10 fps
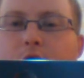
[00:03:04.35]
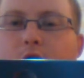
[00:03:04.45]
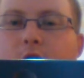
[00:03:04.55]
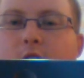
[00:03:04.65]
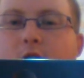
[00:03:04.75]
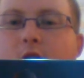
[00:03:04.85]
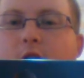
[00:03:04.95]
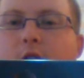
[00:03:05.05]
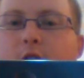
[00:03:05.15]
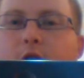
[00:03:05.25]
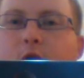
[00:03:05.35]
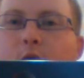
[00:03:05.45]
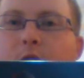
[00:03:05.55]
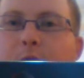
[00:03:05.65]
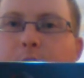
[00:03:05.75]
good. And the third
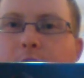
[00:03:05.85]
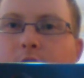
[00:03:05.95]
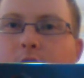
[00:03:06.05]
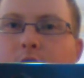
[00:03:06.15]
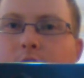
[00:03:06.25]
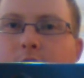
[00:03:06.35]
one's pretty much the